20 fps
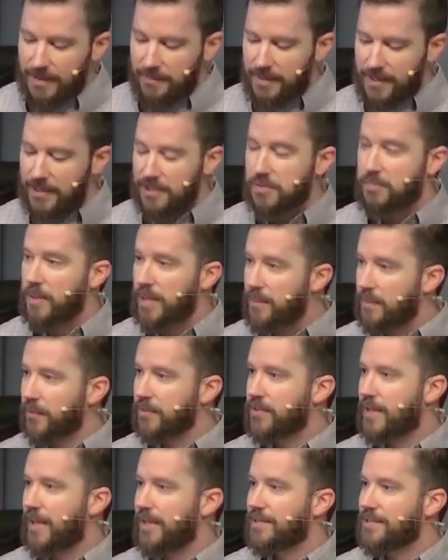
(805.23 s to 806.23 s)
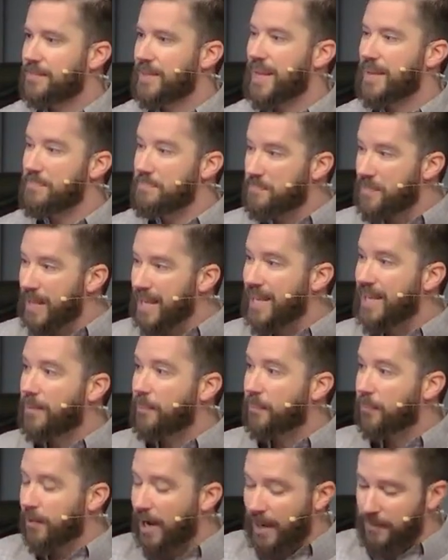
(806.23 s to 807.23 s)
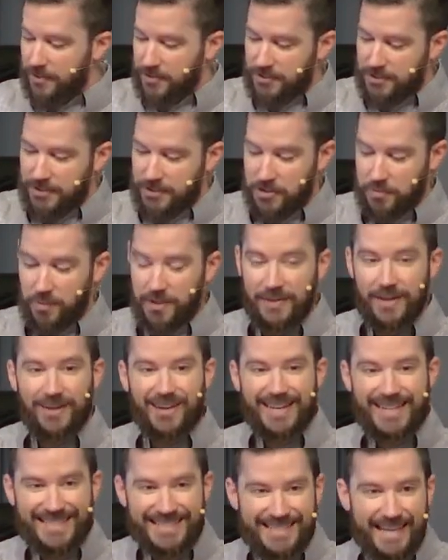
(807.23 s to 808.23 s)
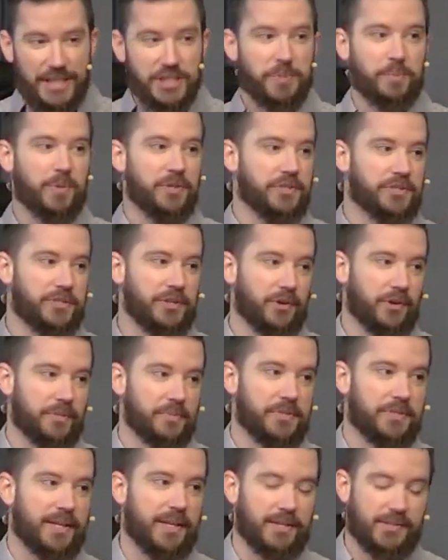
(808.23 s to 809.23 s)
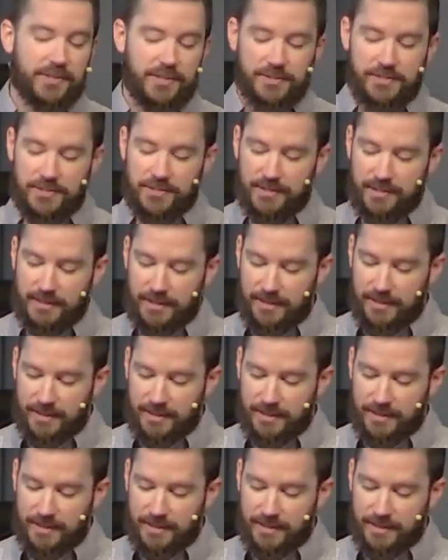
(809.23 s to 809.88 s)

because people tend to make big promises when they're in desperate circumstances.